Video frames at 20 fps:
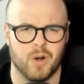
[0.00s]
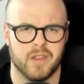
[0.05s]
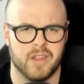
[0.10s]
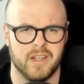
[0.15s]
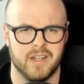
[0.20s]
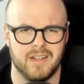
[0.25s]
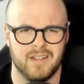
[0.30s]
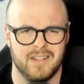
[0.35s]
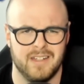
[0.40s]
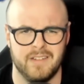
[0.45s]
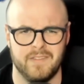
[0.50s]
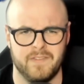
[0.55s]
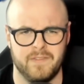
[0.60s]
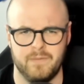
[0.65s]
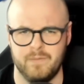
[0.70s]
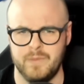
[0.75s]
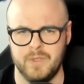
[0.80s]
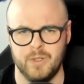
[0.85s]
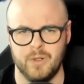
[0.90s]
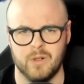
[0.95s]
it. If
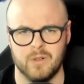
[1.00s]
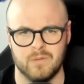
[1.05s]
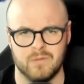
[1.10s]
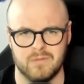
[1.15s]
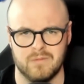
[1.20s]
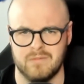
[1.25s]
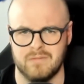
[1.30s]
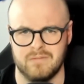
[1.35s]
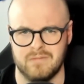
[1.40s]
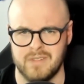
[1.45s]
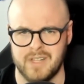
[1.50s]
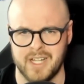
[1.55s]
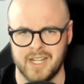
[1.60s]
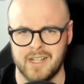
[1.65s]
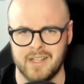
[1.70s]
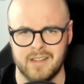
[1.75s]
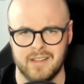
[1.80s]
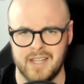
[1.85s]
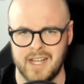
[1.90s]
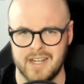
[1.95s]
you don't think
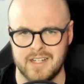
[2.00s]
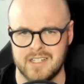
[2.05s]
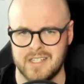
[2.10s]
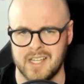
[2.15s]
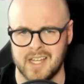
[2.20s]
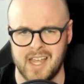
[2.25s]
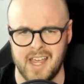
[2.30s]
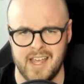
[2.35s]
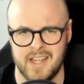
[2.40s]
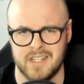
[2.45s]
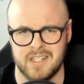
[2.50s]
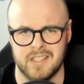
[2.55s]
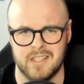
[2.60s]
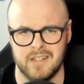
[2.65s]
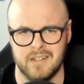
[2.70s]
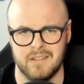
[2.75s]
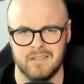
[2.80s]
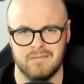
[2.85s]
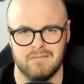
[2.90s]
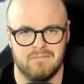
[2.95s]
that's the case,
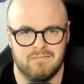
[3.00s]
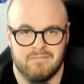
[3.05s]
then